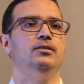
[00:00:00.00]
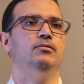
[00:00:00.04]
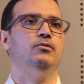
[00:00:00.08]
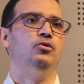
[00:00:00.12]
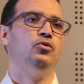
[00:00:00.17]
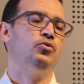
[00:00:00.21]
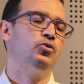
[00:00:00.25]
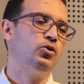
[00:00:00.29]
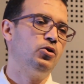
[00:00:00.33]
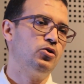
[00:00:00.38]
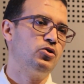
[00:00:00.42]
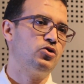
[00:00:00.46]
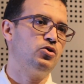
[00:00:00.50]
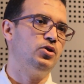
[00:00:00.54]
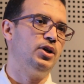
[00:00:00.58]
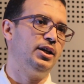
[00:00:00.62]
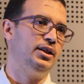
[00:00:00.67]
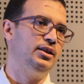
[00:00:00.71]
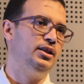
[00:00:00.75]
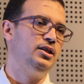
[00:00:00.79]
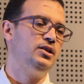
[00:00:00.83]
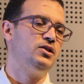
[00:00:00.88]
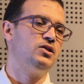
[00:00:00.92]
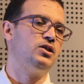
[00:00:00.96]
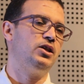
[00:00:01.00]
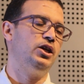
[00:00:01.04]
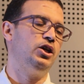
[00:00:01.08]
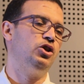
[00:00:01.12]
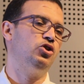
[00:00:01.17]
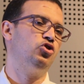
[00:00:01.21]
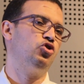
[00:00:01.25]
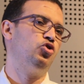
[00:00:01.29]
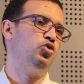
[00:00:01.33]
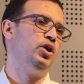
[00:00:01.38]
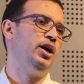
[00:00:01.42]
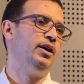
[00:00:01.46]
Of course, at this
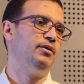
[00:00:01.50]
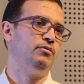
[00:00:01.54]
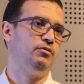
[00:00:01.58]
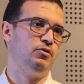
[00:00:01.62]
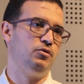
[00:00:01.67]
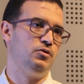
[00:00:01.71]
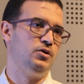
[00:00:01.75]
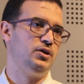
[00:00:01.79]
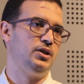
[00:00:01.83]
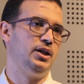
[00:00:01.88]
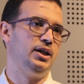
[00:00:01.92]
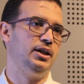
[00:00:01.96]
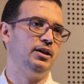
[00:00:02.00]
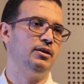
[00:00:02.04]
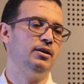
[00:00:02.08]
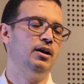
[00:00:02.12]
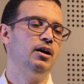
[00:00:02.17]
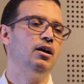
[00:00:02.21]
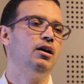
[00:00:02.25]
stage you have to stay